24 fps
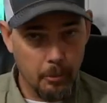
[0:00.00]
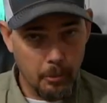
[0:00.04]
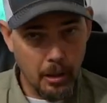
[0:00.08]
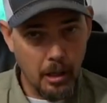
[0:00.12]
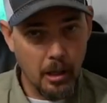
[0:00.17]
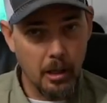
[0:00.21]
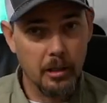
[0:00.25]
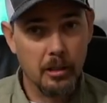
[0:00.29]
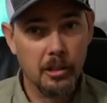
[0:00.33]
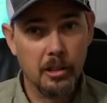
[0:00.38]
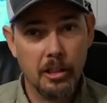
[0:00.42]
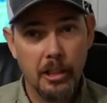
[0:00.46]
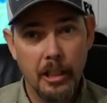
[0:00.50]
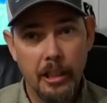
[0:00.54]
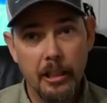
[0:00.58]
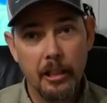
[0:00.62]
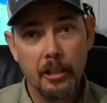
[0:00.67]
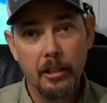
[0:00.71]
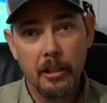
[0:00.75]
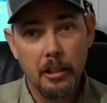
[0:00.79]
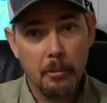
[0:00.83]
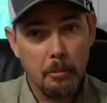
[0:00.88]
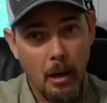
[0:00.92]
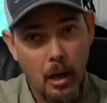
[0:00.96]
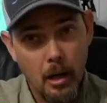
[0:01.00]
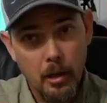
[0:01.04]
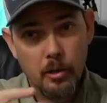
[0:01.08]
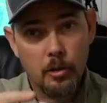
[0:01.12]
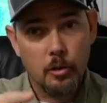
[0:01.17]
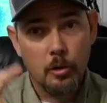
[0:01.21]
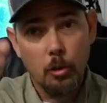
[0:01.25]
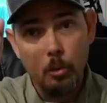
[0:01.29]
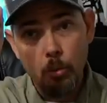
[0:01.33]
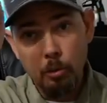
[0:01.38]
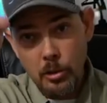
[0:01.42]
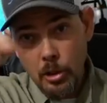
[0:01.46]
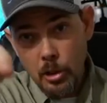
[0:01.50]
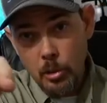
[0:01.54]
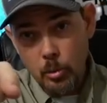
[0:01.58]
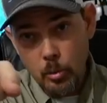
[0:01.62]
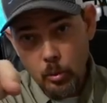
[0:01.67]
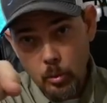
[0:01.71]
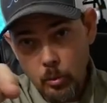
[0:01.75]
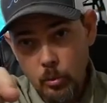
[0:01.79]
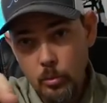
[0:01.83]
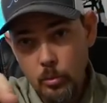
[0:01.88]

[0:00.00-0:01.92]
Box, sending the box to you.